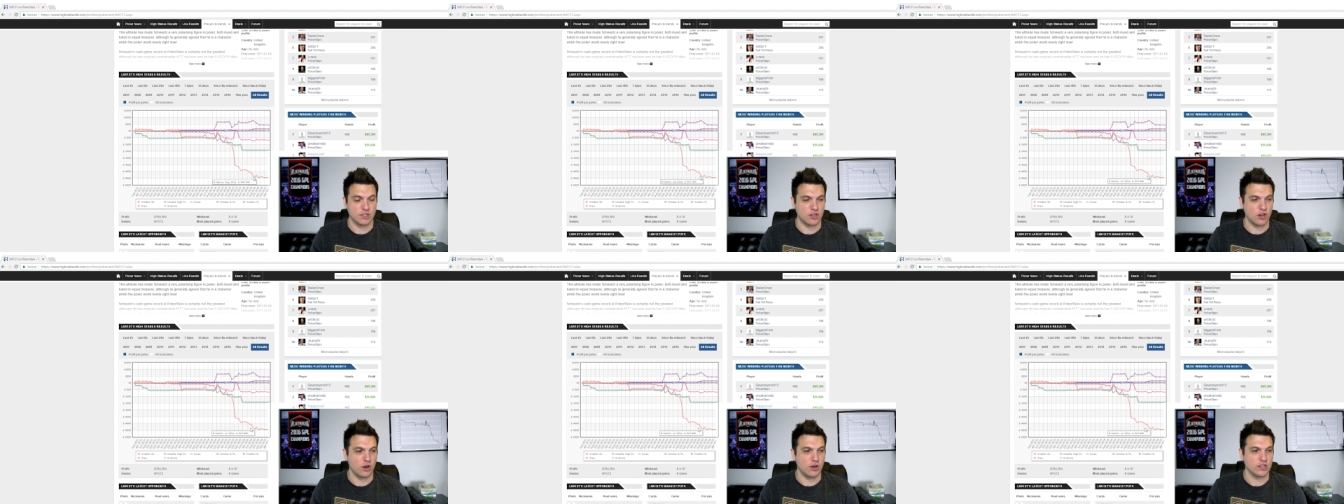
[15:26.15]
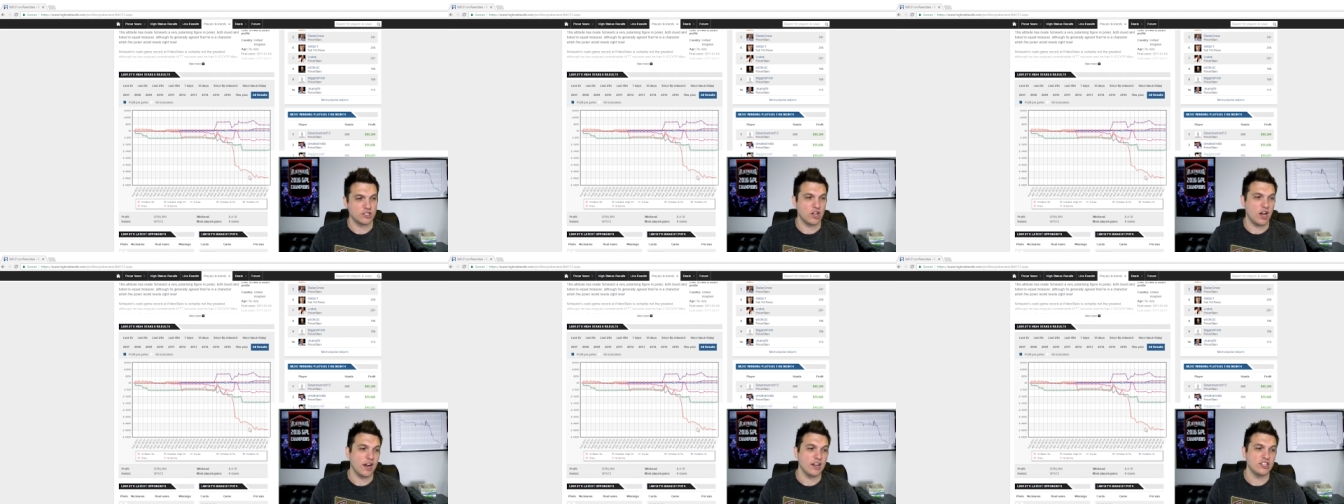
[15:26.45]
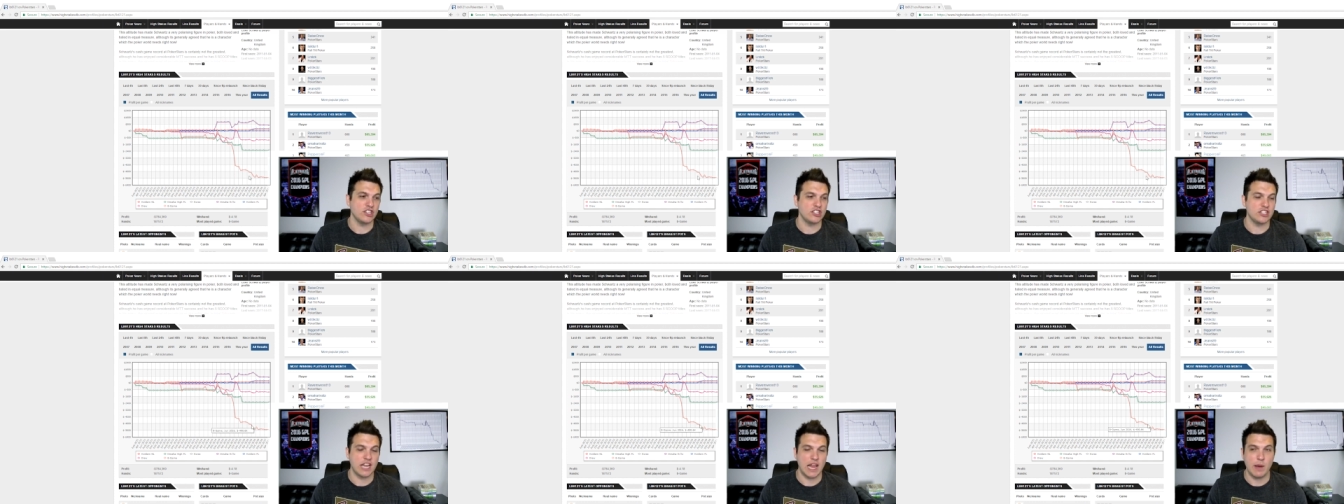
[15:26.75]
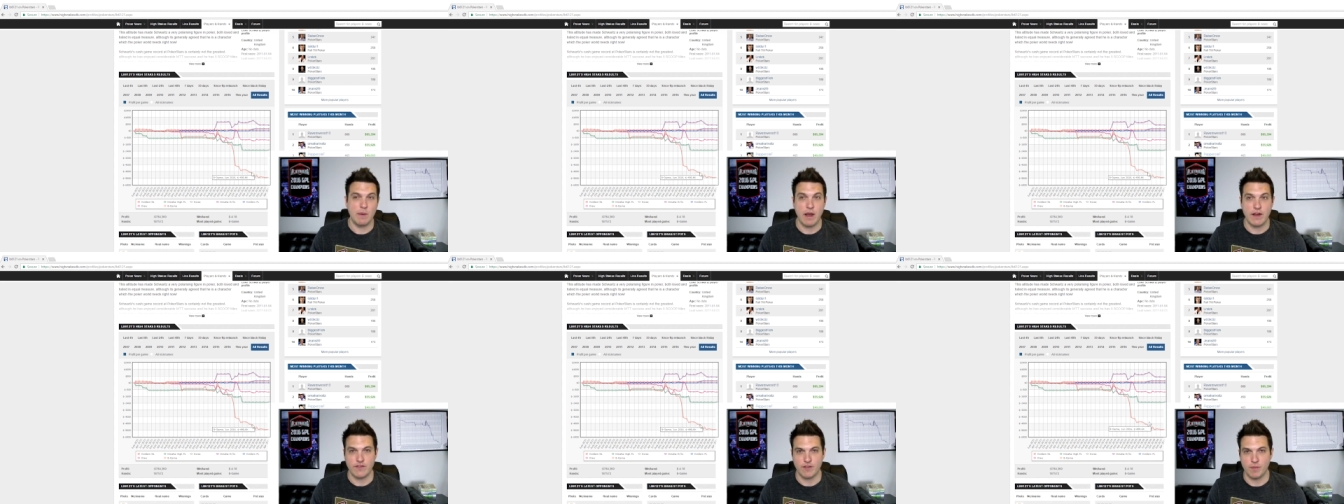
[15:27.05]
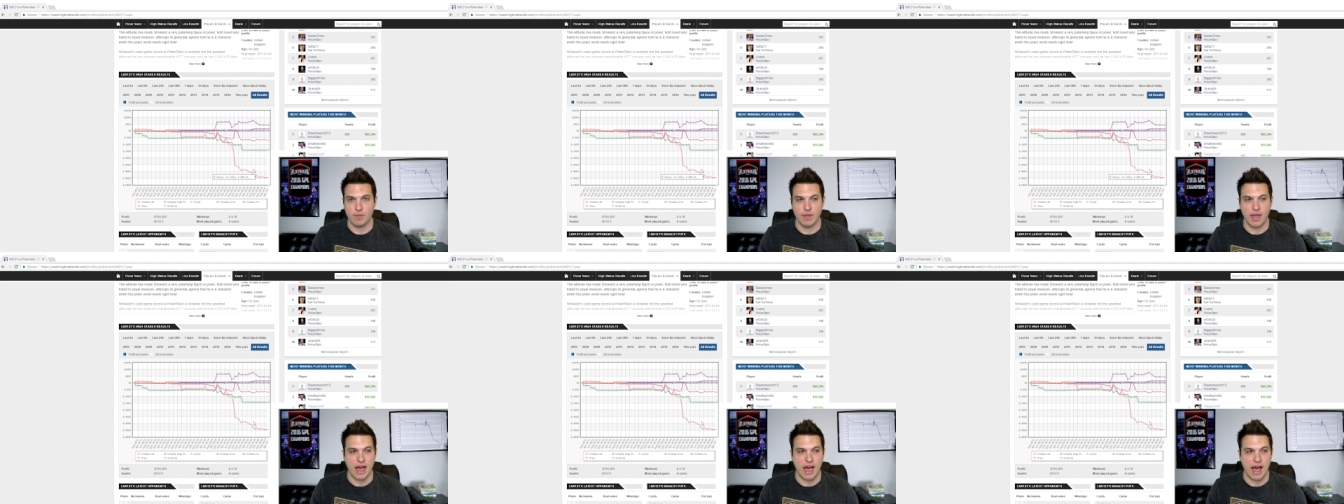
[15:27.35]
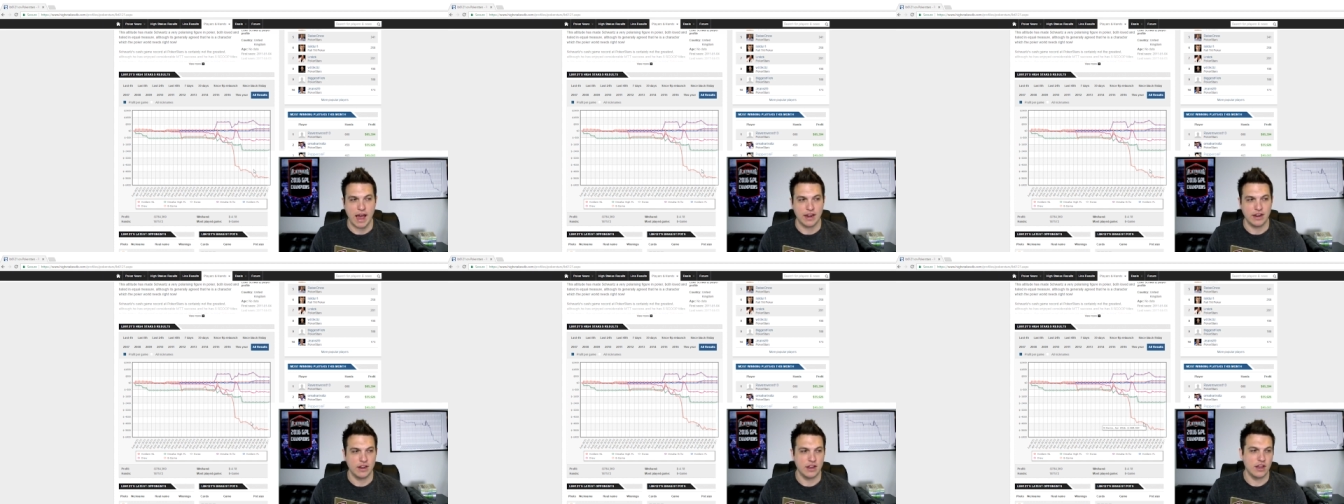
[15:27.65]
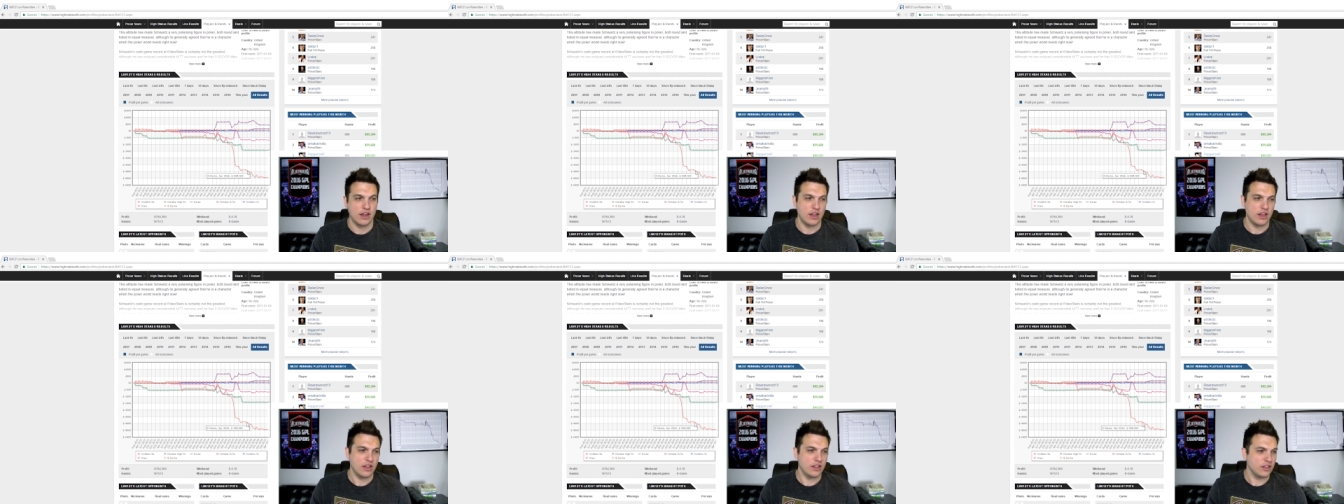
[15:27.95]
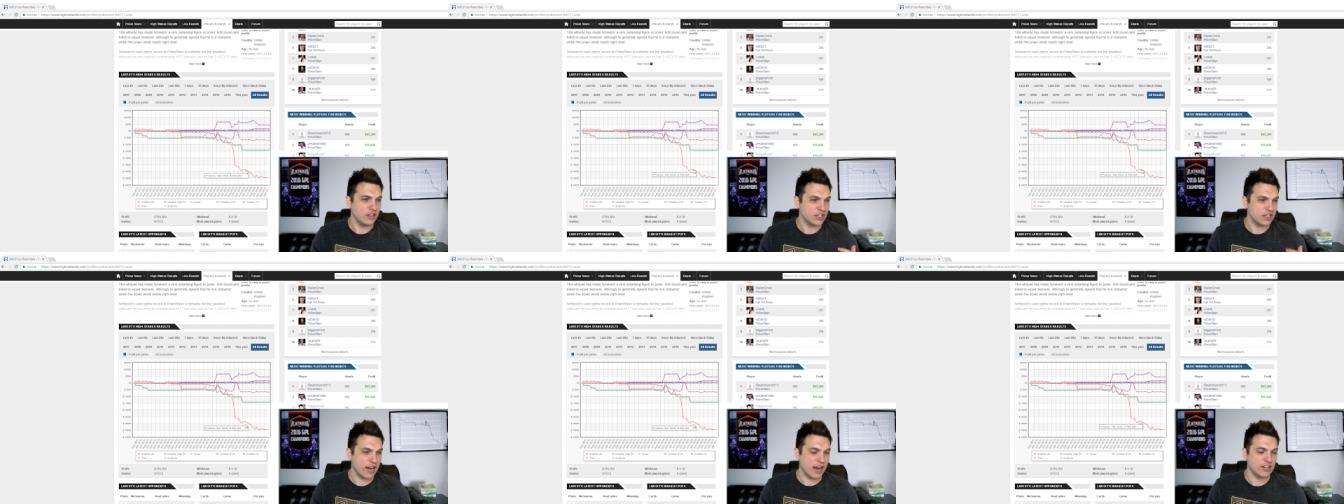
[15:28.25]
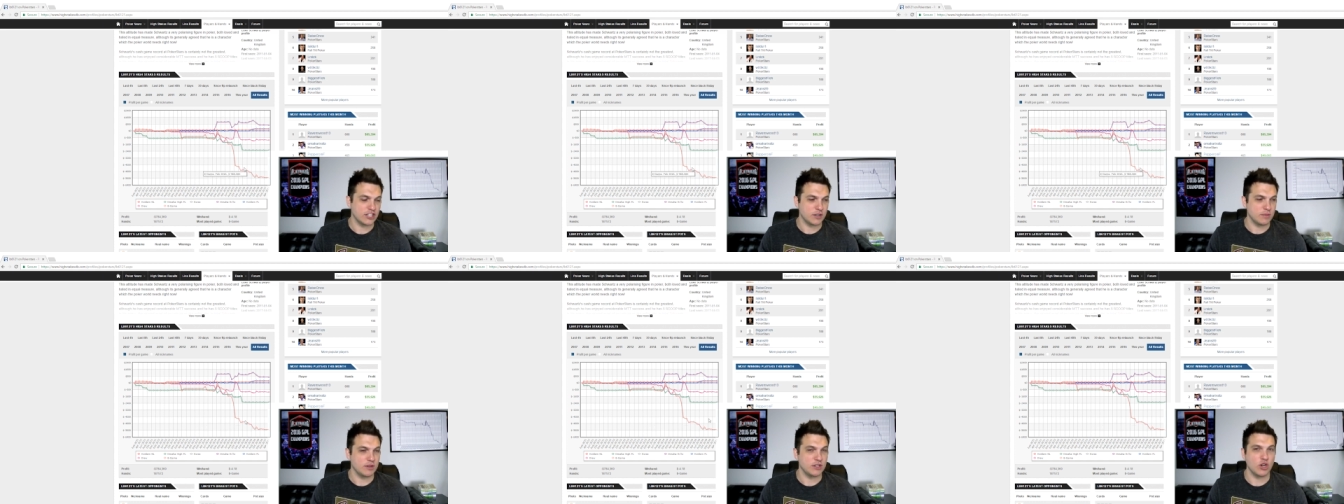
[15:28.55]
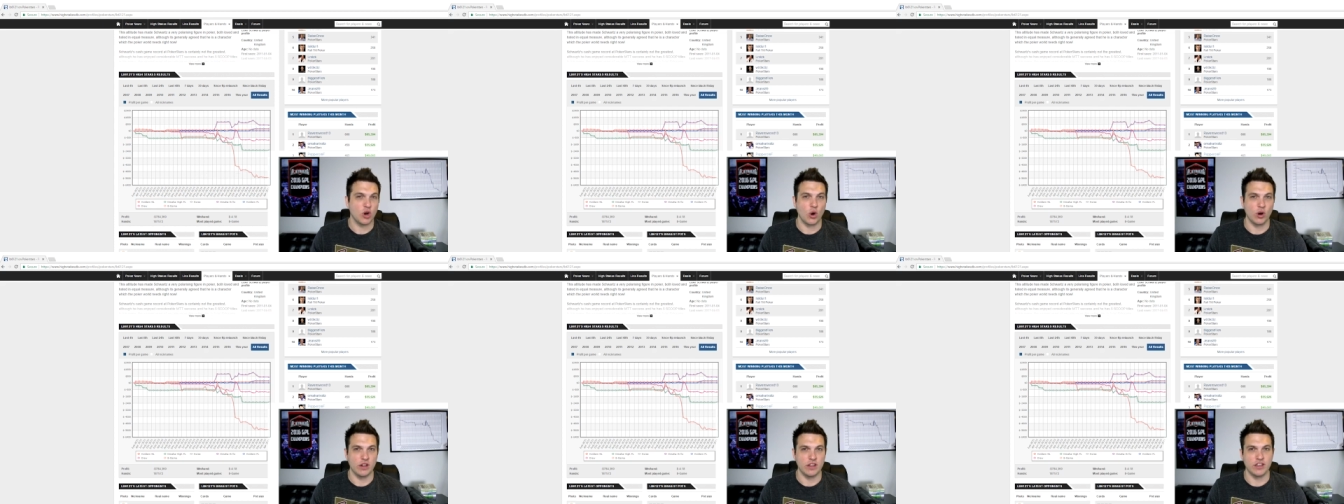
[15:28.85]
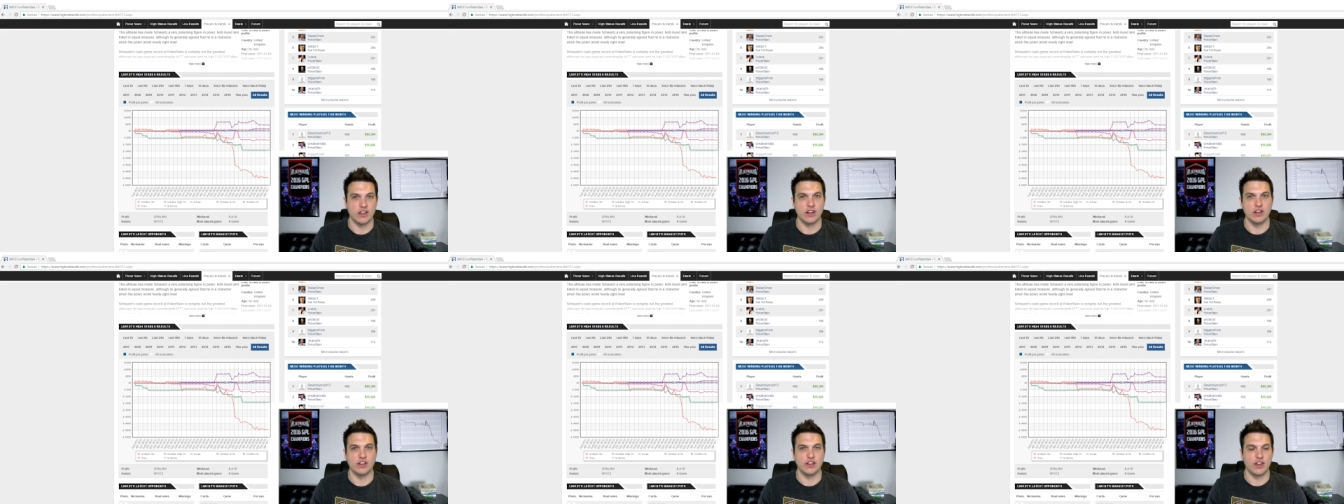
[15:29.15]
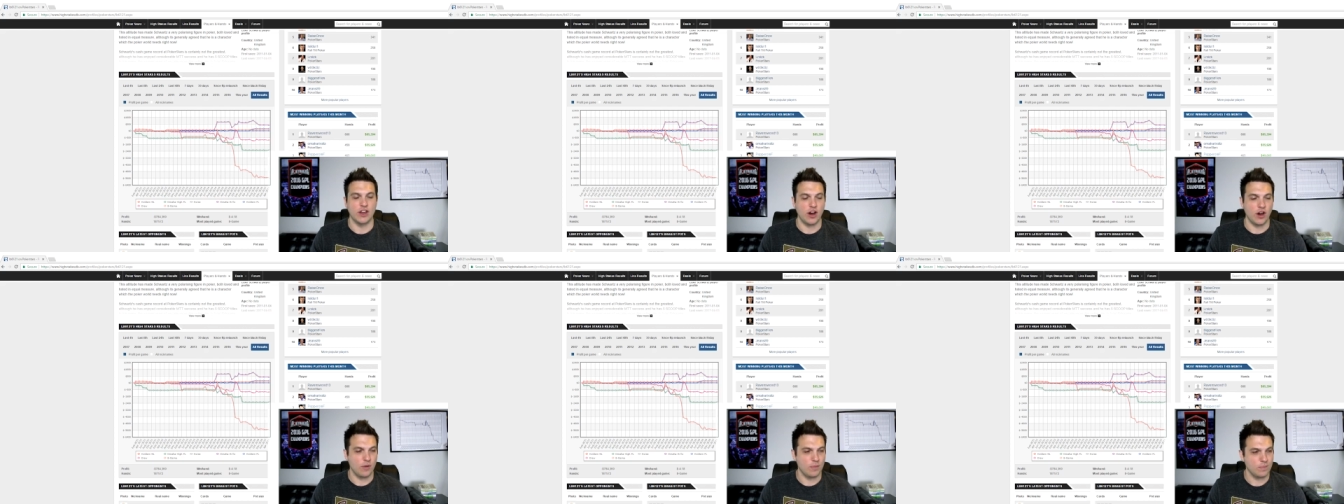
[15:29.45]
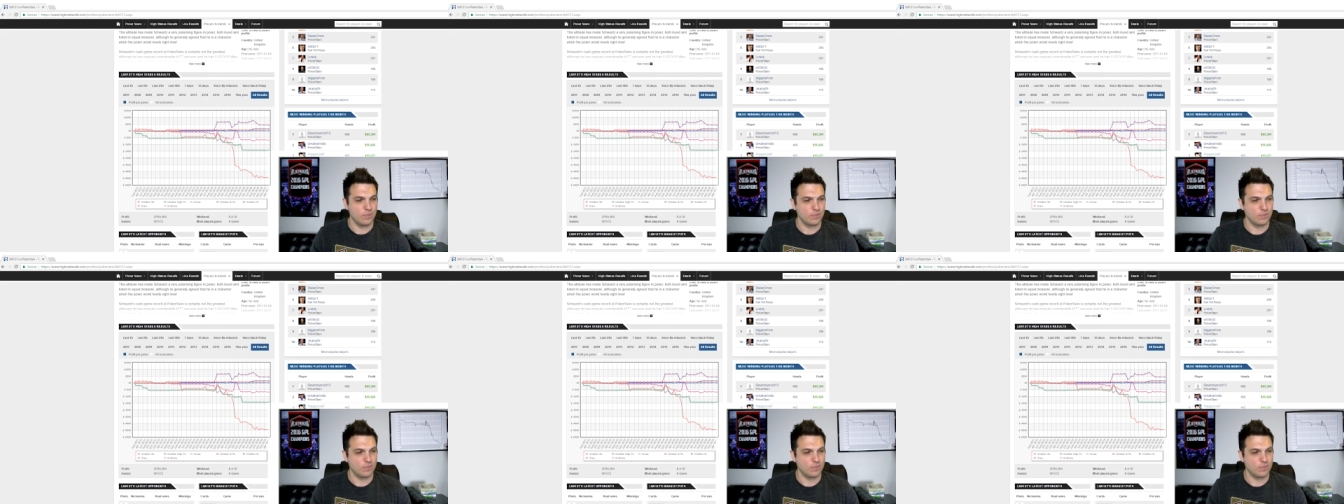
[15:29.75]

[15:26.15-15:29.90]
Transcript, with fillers: So as long as you stay away from that, this guy should be totally good to go.